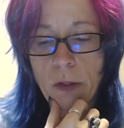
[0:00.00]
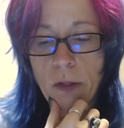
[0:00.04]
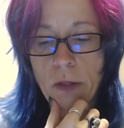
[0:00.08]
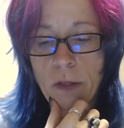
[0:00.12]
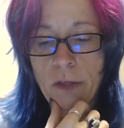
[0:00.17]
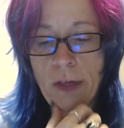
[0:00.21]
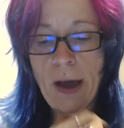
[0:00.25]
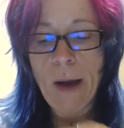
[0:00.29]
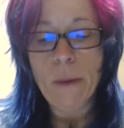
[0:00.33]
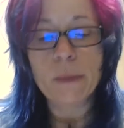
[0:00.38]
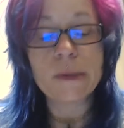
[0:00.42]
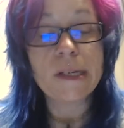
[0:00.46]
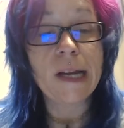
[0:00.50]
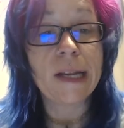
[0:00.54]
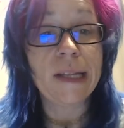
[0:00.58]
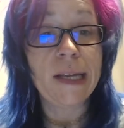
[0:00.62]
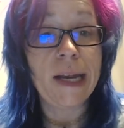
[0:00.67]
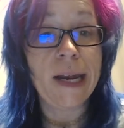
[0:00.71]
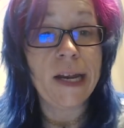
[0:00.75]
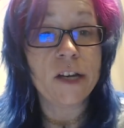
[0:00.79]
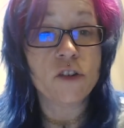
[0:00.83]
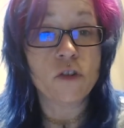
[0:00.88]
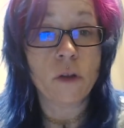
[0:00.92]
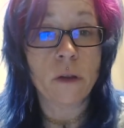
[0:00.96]
that was not the
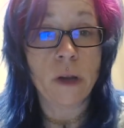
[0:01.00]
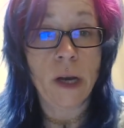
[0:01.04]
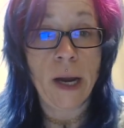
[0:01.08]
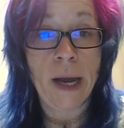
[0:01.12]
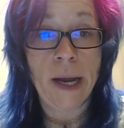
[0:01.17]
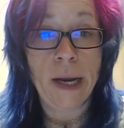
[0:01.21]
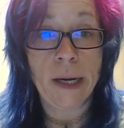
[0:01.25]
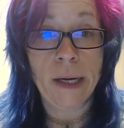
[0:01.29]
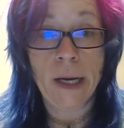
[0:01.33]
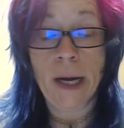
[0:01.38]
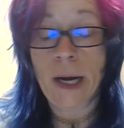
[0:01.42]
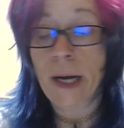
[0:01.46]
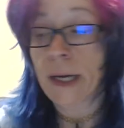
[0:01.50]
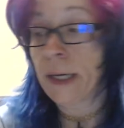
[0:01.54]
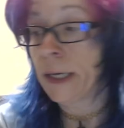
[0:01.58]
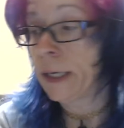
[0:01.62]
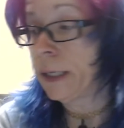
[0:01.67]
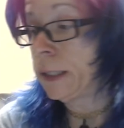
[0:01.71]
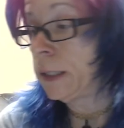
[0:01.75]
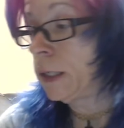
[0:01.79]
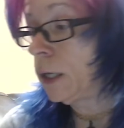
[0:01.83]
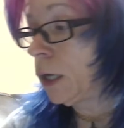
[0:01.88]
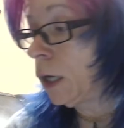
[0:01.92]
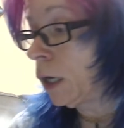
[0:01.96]
angel that I had
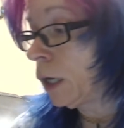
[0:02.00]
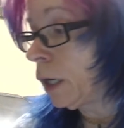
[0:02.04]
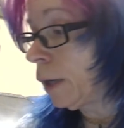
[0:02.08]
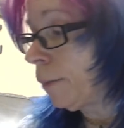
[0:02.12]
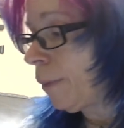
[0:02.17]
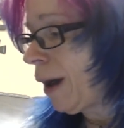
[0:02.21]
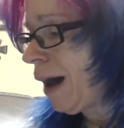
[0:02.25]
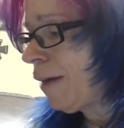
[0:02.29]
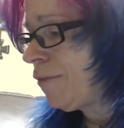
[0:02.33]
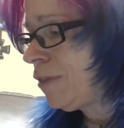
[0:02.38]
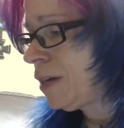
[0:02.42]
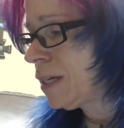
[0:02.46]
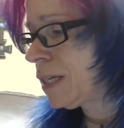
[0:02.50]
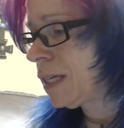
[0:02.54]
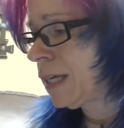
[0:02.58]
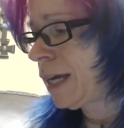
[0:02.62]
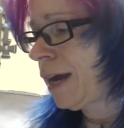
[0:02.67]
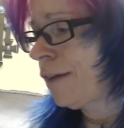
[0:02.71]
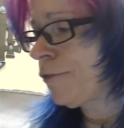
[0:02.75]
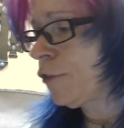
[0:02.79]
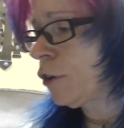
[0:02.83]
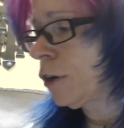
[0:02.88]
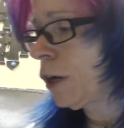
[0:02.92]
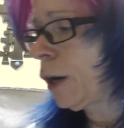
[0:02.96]
gotten. Um, obviously,
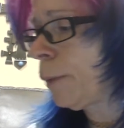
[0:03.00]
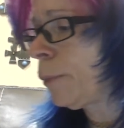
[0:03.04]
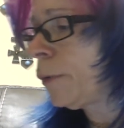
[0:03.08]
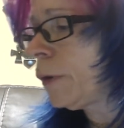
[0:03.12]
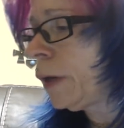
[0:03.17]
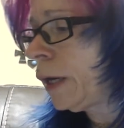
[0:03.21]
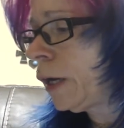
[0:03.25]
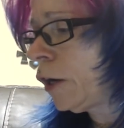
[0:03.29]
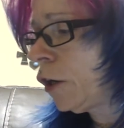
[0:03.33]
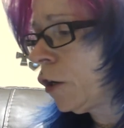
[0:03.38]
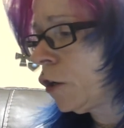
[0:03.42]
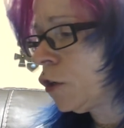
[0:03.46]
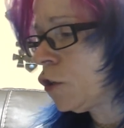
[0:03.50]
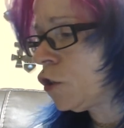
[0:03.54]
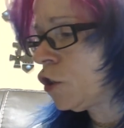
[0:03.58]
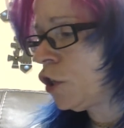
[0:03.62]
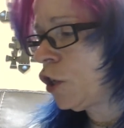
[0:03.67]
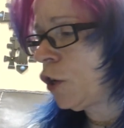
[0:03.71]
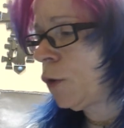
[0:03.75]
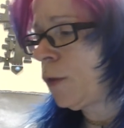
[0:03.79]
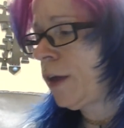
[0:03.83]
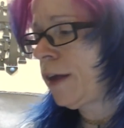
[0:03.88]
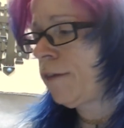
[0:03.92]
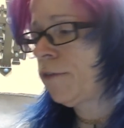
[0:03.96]
after a couple years, you
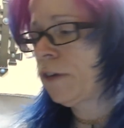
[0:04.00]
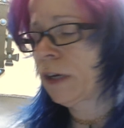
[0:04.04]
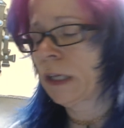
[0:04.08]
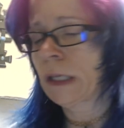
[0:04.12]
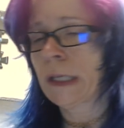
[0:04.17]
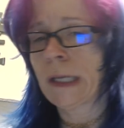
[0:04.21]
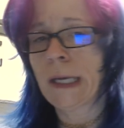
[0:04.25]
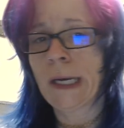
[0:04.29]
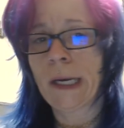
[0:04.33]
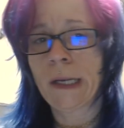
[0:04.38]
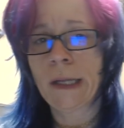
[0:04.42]
know, they have to clean,